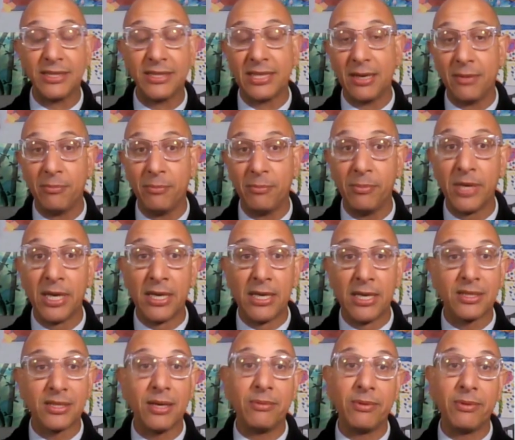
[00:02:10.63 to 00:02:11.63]
Some
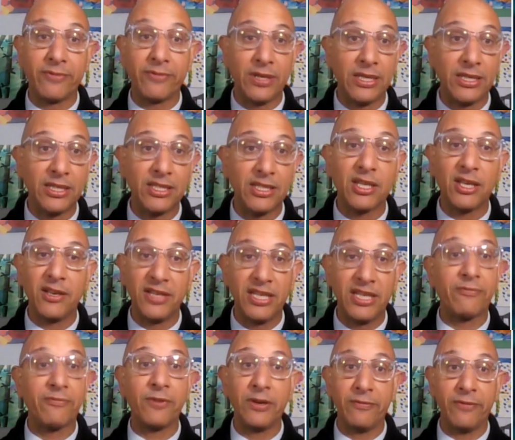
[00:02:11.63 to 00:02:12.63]
of these
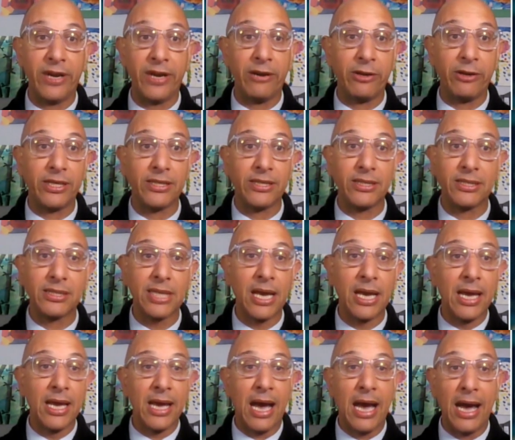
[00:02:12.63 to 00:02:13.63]
different variants
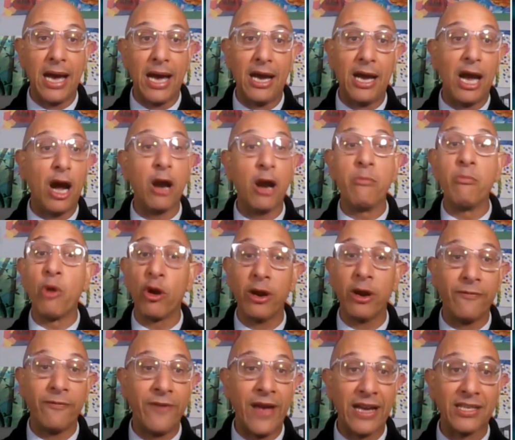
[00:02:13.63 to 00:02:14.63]
are
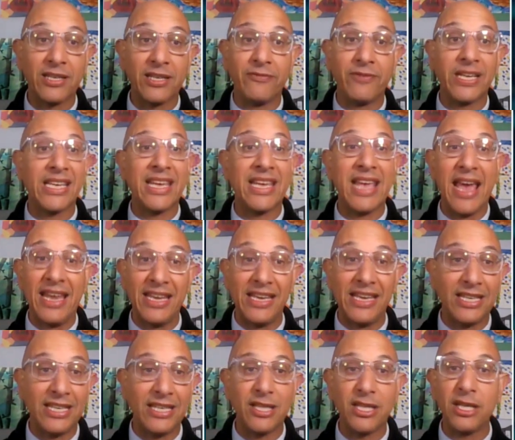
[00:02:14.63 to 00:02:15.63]
more effective at
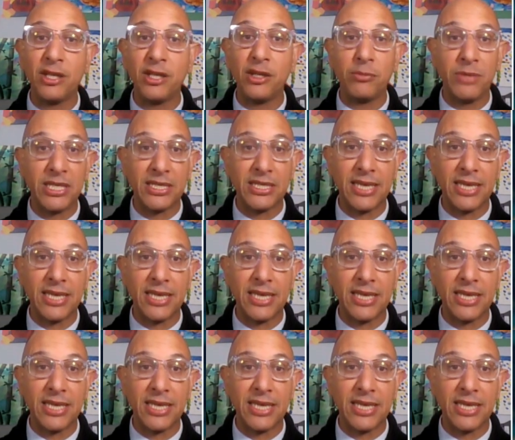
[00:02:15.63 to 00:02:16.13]
getting into the human